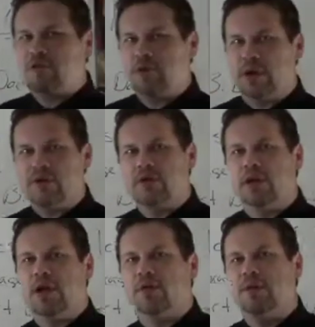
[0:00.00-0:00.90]
stress
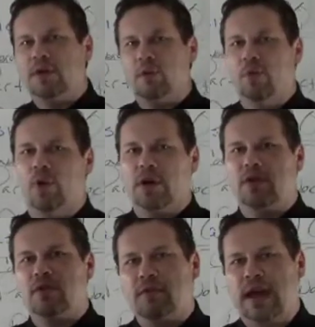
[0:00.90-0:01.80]
enough the
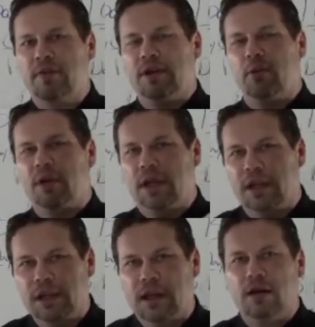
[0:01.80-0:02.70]
importance of having a
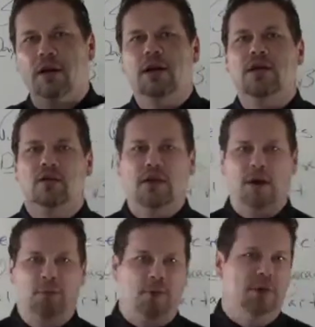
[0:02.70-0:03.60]
Medicare
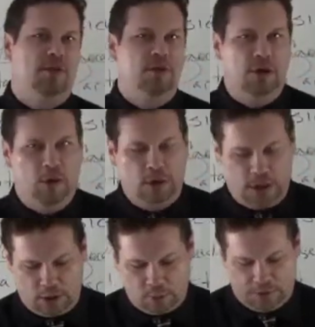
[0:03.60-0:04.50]
supplement to go
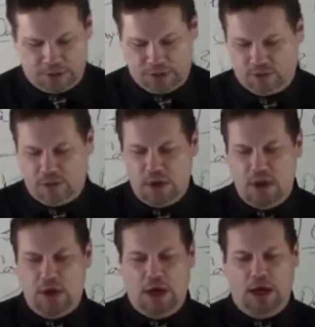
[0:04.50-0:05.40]
along with it.
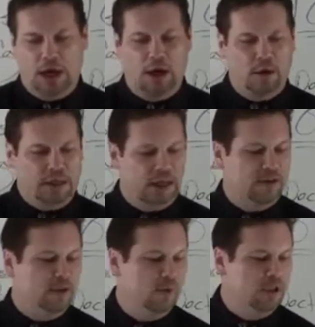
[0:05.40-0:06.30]
Okay,
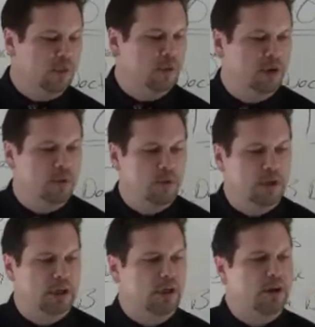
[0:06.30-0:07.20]
so in the book we're
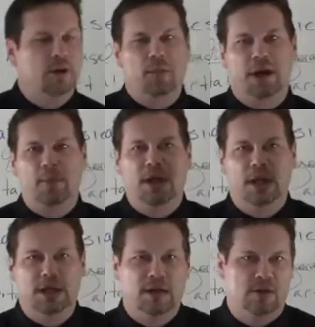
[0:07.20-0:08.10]
going to learn about
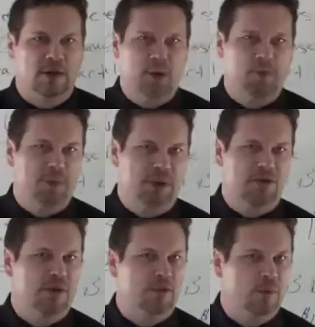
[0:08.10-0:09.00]
Medicare supplements
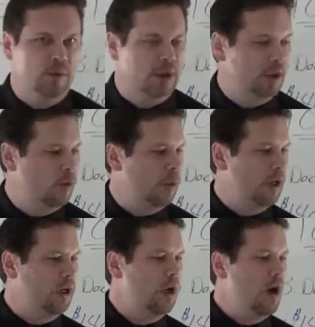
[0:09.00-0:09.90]
just really
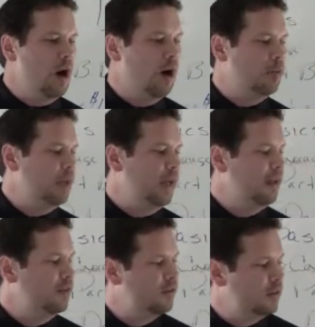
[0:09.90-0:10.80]
quick. On
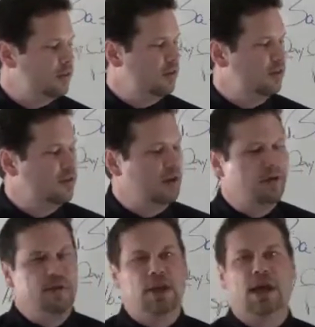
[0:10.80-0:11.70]
page
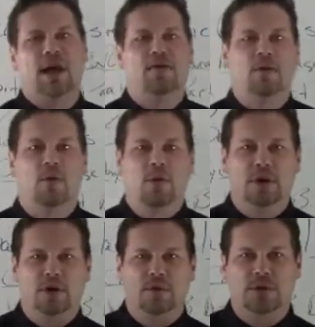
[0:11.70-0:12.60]
67 they have a
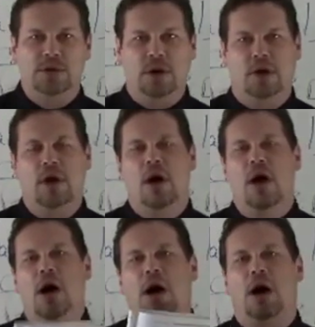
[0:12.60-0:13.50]
wonderful chart.
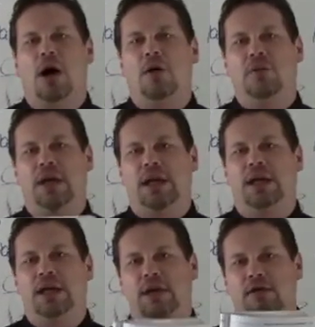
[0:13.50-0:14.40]
All
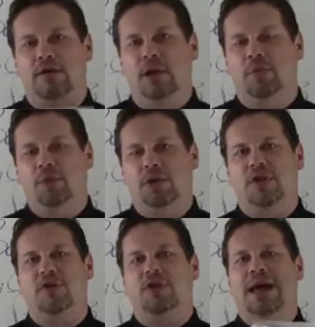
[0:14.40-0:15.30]
Medicare
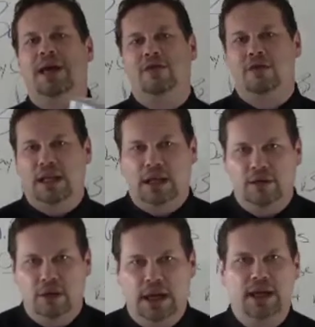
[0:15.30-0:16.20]
supplements are now
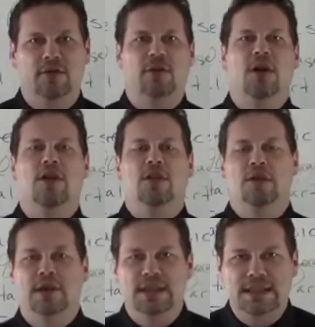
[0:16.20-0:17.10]
standardized.
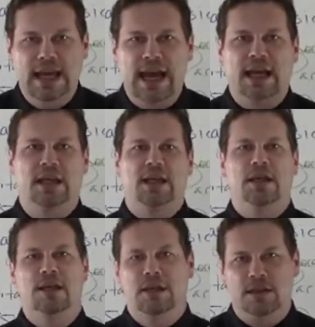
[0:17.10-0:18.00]
They're
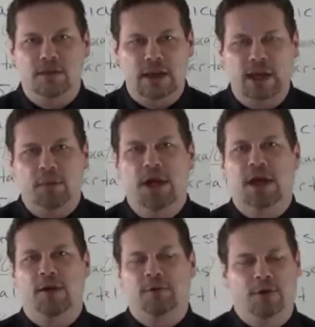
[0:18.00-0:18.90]
exactly the same.
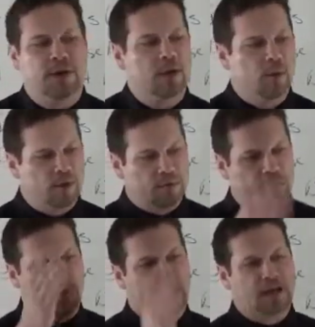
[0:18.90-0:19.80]
If you get one
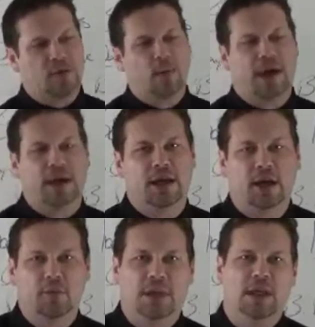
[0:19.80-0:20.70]
from XY
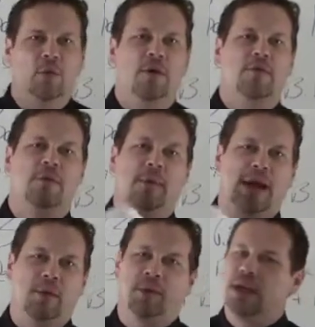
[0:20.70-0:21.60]
company and one from
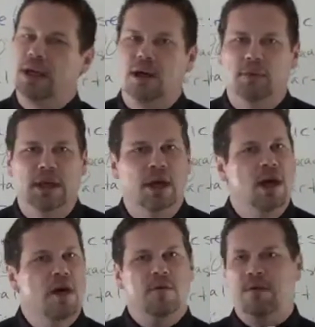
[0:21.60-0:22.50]
AB company,
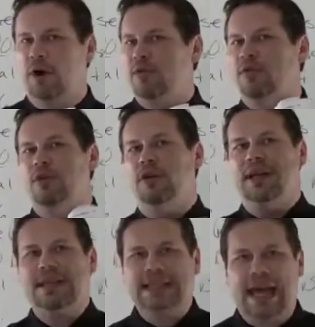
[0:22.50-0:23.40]
folks, they're
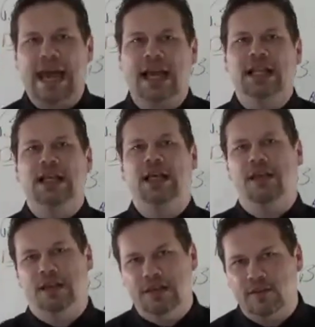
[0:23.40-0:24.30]
exactly
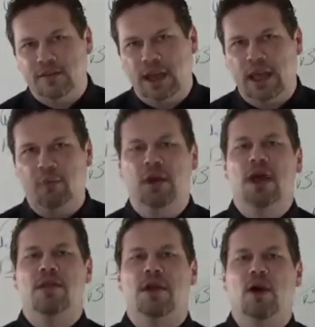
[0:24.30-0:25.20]
the same.
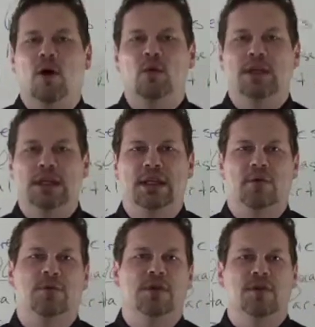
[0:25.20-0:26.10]
The only
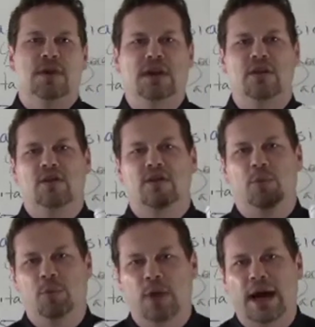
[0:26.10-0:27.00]
difference is the
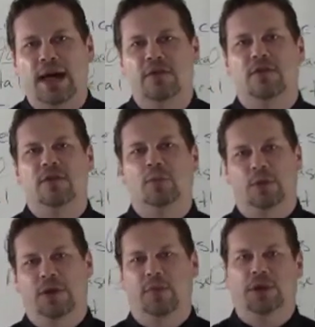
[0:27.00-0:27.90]
price, the
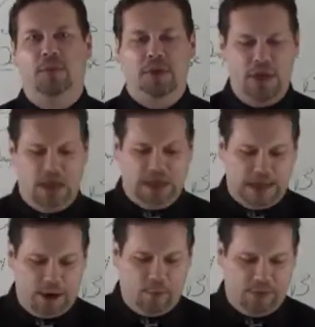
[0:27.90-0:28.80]
premium.
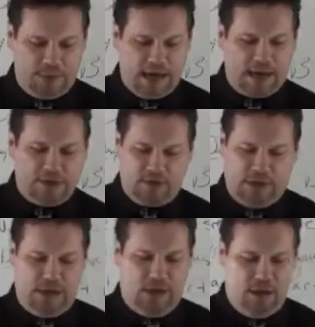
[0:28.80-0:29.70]
Now, with that
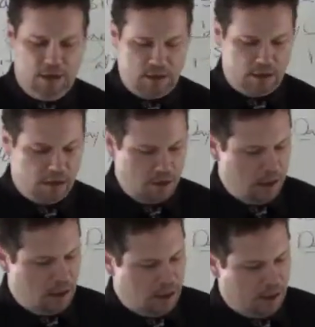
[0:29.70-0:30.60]
said,
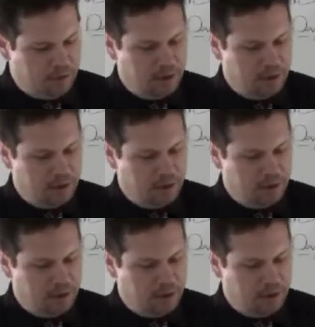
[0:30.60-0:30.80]
let